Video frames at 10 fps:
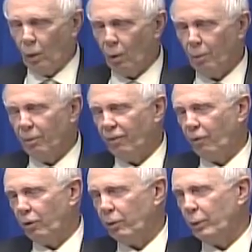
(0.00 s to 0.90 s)
Well,
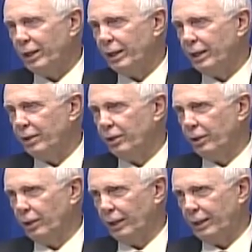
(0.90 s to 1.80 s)
before we get into
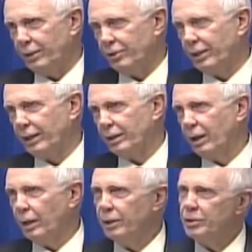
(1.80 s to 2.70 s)
the latest
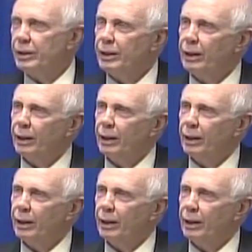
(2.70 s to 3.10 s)
technology,